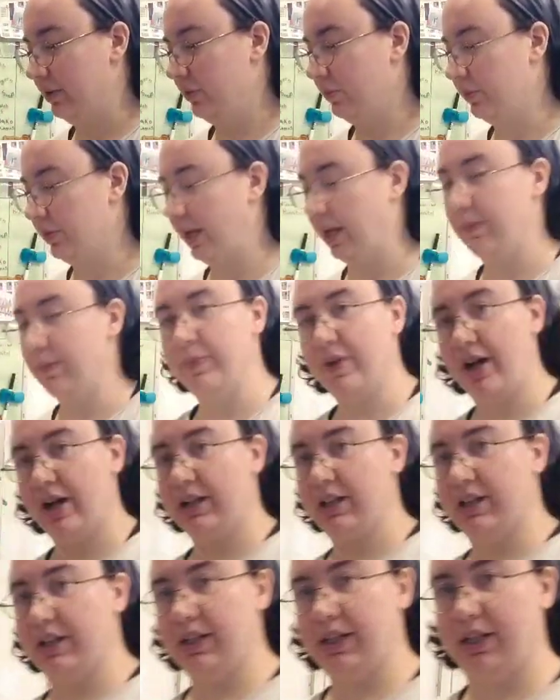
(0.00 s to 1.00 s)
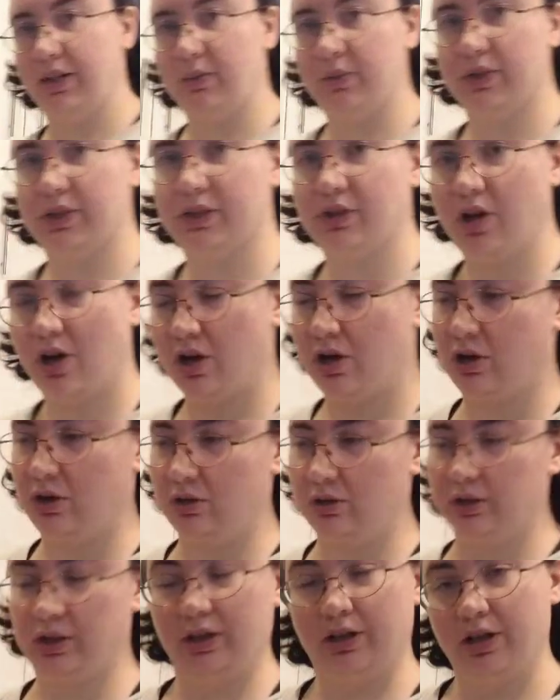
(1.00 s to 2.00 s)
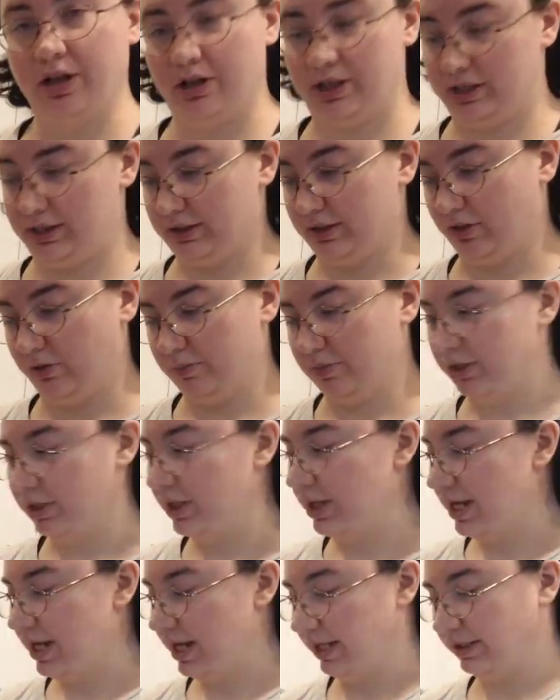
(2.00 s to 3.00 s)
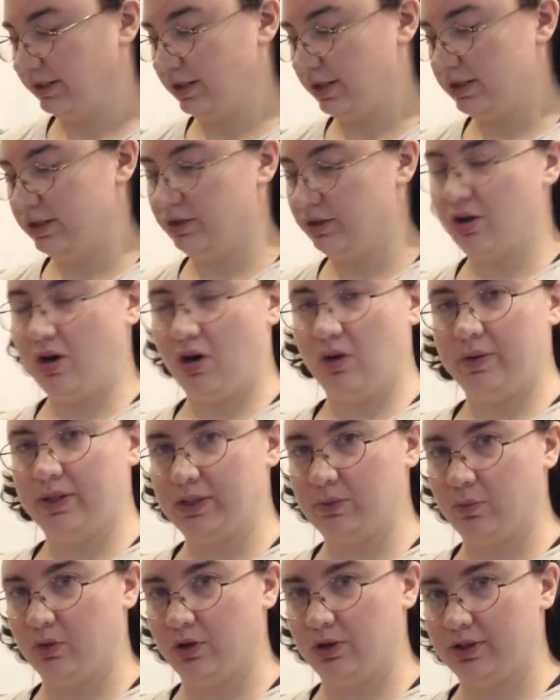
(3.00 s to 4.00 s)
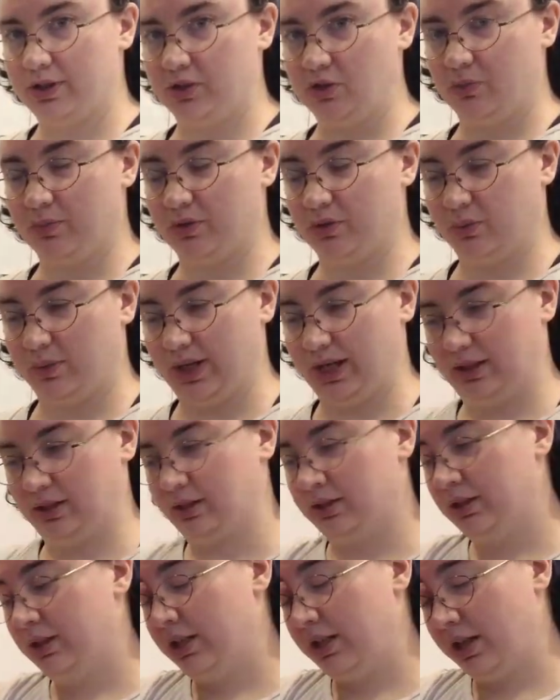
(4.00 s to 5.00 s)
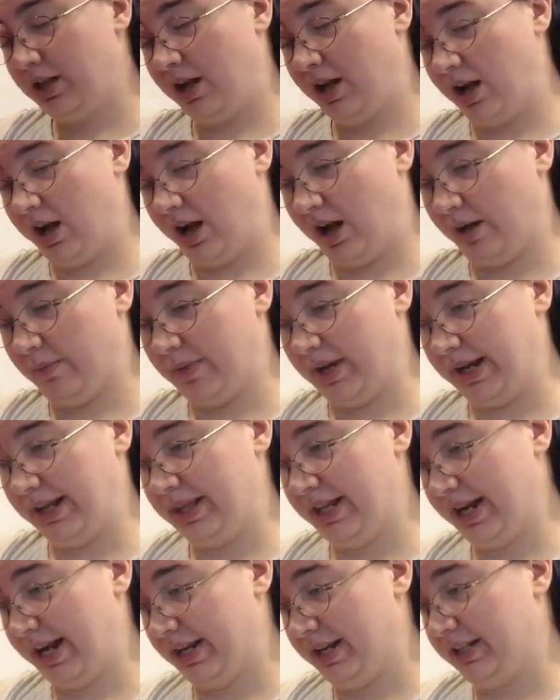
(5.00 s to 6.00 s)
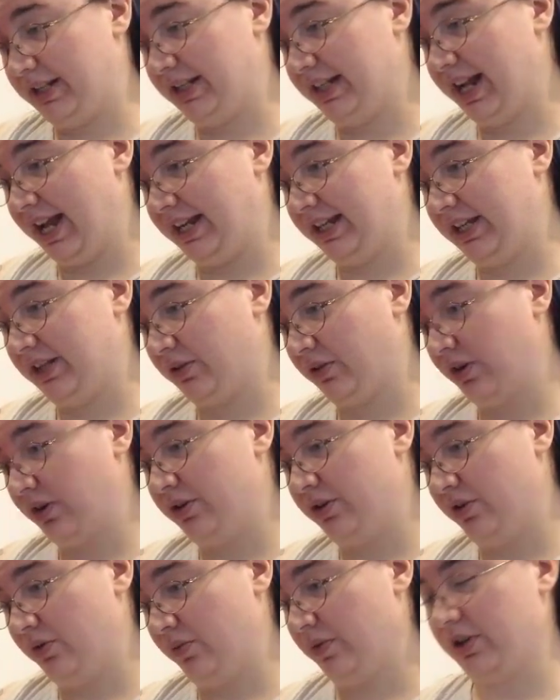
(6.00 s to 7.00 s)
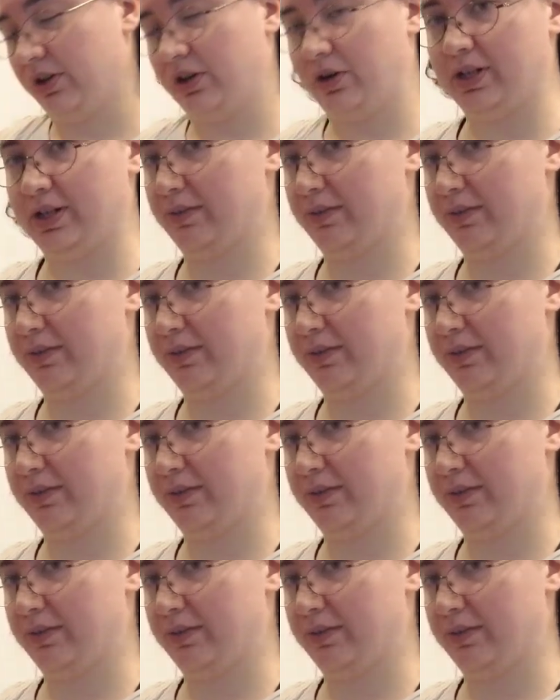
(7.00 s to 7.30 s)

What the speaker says: when I bought it, it was called a cookie scoop. It doesn't always work super well. I think I need to get either a new one or a